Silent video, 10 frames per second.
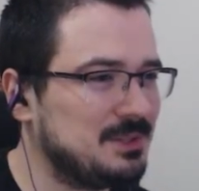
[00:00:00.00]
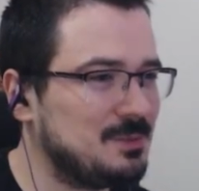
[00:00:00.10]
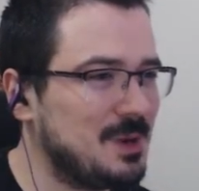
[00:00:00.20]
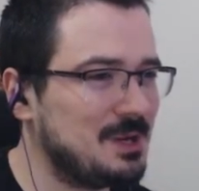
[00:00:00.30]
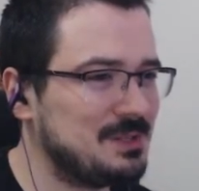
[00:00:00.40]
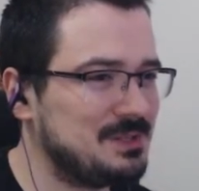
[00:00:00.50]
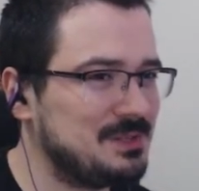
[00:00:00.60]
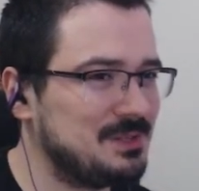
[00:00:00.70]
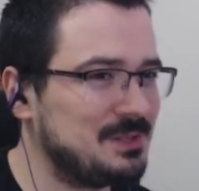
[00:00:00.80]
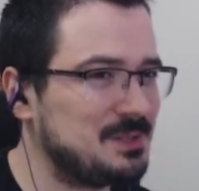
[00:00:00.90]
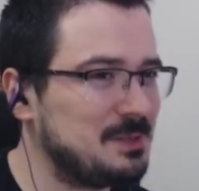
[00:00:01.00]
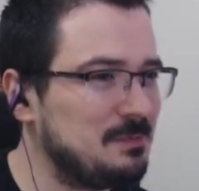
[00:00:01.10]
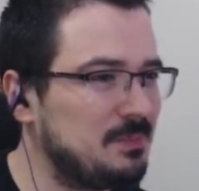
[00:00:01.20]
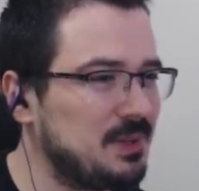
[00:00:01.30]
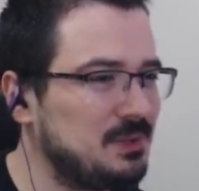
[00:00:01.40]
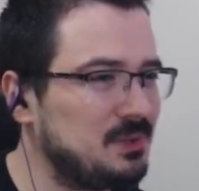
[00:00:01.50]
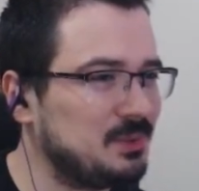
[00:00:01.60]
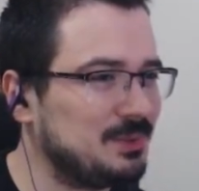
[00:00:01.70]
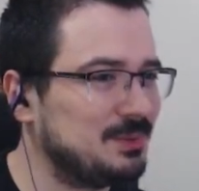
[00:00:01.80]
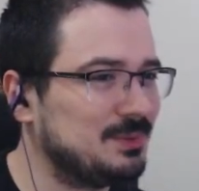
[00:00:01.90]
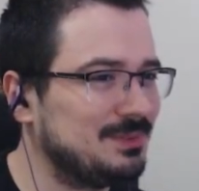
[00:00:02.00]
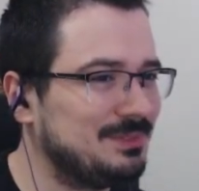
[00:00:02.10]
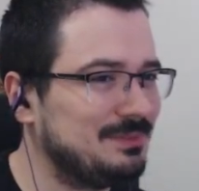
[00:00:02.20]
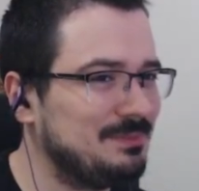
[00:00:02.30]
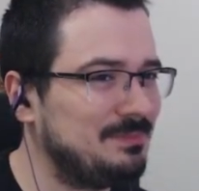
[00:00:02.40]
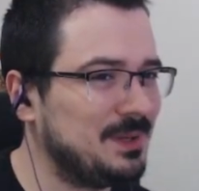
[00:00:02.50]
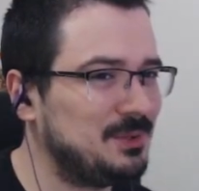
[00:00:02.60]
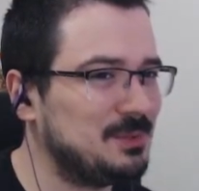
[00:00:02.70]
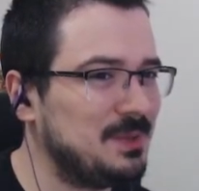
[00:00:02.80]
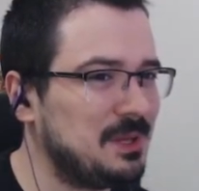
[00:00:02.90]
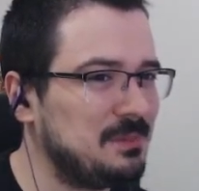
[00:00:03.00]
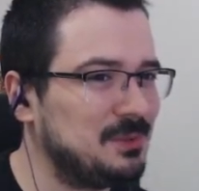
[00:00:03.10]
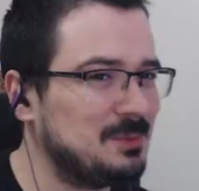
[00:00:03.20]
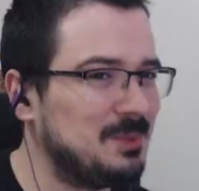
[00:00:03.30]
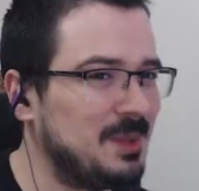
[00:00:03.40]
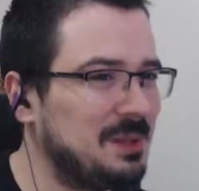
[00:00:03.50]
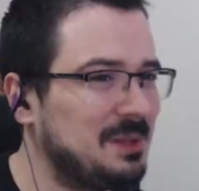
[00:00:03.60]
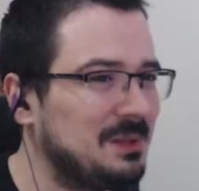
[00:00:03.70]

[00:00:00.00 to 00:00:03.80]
Wilds is pay to be able to play